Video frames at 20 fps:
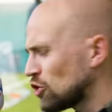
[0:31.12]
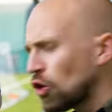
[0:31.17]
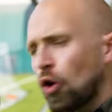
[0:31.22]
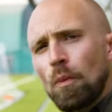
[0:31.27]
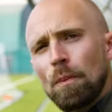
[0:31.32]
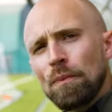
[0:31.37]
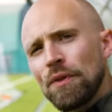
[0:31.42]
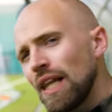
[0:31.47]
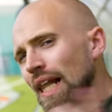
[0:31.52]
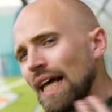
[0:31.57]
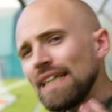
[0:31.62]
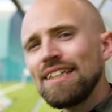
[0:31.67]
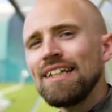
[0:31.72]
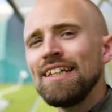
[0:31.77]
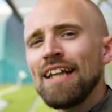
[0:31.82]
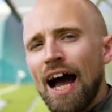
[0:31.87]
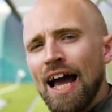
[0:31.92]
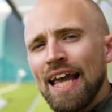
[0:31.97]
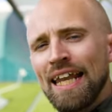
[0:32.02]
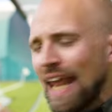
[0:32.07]
So the
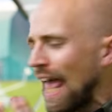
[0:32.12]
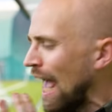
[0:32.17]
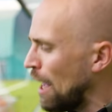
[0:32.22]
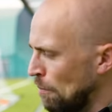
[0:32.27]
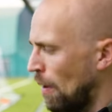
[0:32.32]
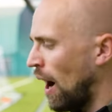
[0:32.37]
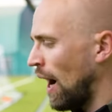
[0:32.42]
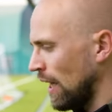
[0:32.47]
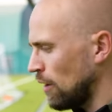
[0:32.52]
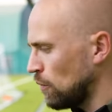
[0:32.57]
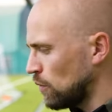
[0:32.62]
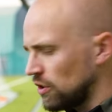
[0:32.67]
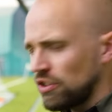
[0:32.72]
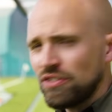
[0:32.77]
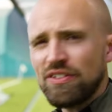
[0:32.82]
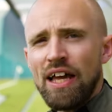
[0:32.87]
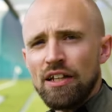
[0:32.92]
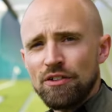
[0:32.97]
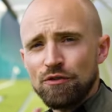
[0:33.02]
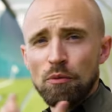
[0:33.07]
Legend 9 MI, which
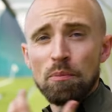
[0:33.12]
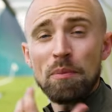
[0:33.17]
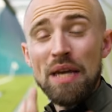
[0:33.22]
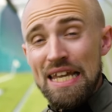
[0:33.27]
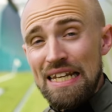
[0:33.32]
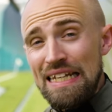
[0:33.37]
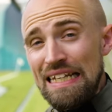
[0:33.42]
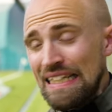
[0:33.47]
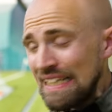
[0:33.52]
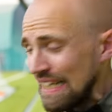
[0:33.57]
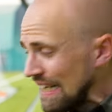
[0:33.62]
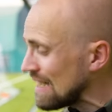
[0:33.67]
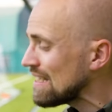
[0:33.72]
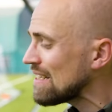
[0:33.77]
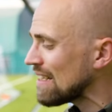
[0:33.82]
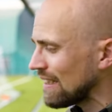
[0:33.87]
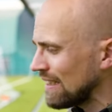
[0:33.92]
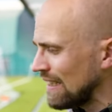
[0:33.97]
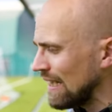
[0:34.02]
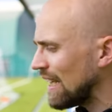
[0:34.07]
stands for Made in
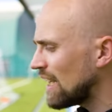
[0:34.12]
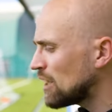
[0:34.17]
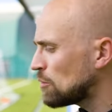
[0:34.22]
Italy,